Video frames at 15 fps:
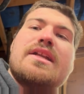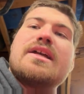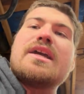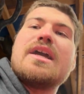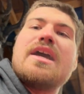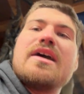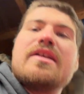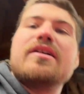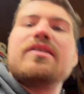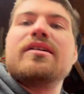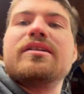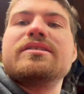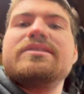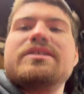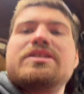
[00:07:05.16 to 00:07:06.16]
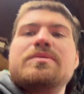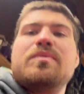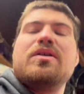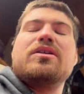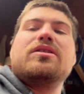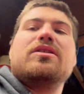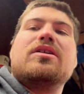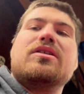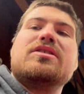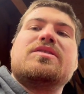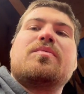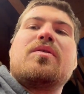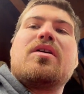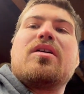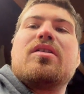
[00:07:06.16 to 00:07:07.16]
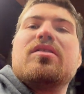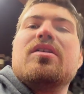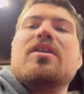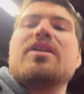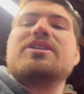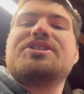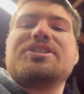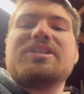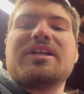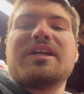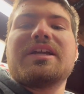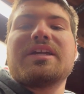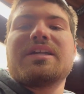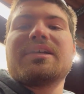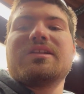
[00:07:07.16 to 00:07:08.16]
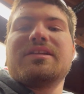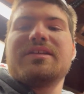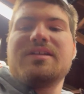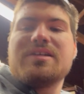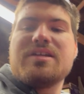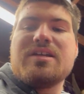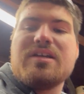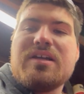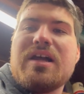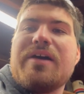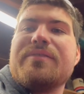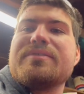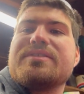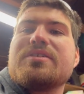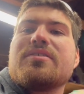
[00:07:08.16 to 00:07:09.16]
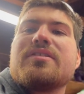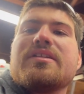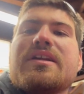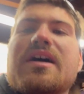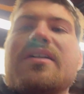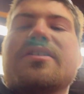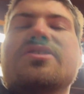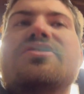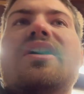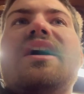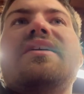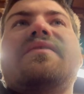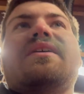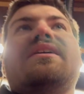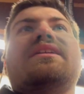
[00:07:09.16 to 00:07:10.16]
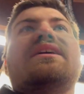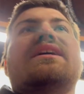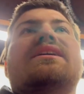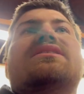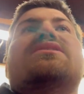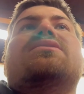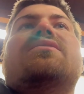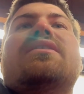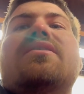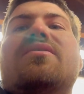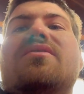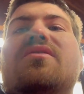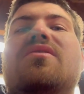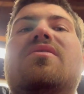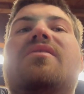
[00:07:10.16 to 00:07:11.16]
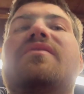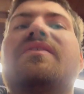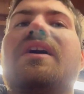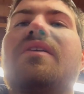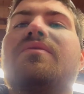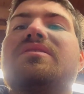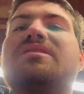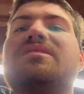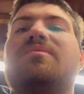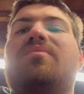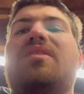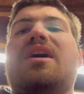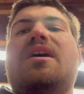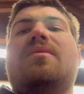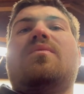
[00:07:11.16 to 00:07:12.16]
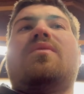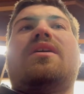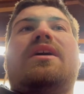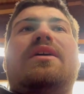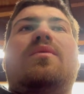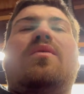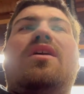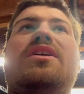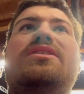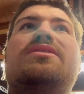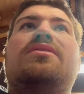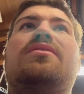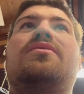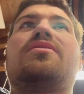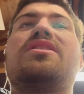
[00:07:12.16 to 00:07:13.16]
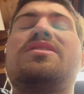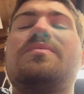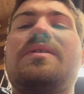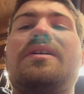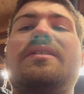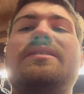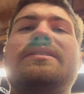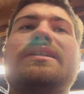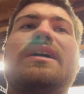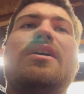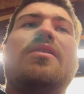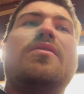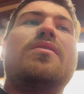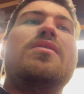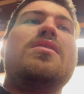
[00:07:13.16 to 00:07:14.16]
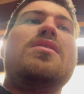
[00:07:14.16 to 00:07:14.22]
it had a 6-sprung clutch, and I was learning how to drive on that. So I don't know if that was the problem why I washed the thrust bearings out,